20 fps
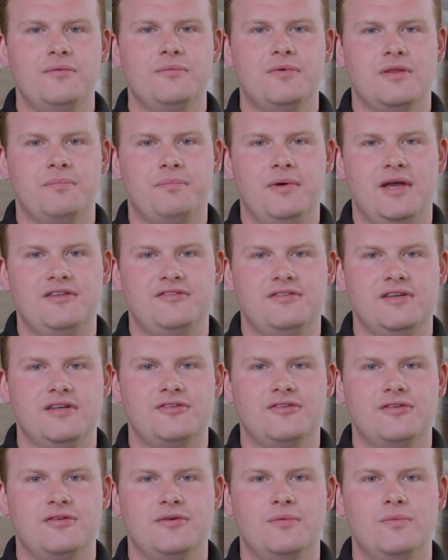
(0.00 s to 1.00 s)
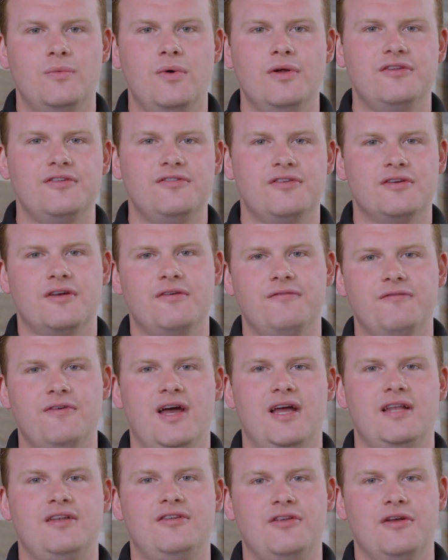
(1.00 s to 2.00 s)
with the basics, what does a
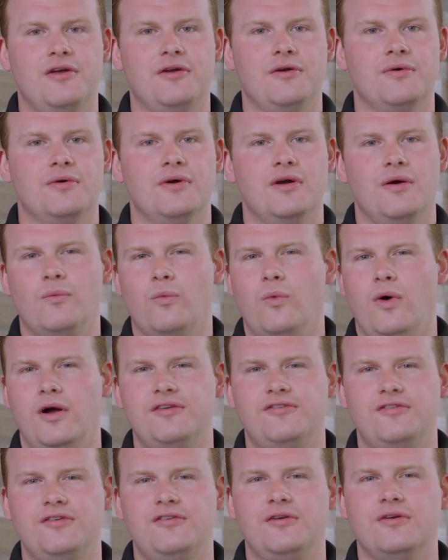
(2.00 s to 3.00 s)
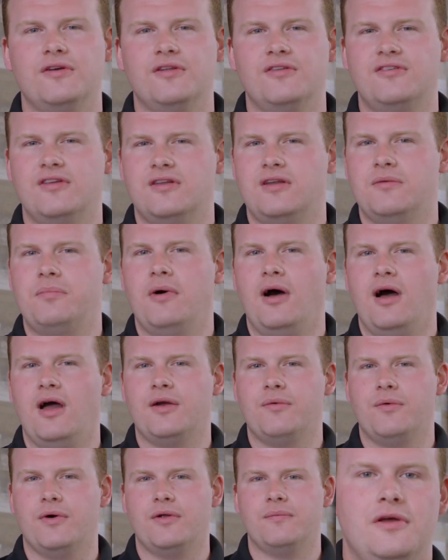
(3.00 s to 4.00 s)
conveyor do and why should you consider
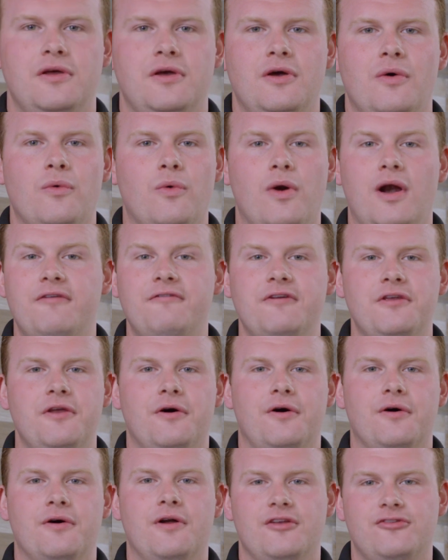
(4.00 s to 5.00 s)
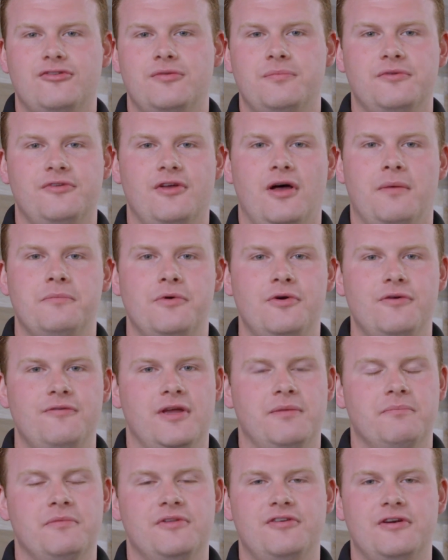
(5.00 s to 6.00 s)
buying one? Wherever your customers are
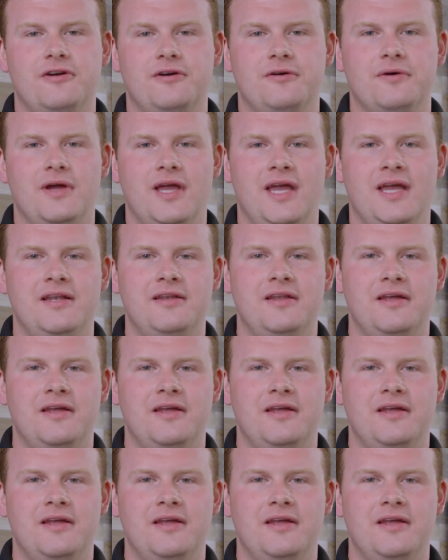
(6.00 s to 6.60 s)
moving material in,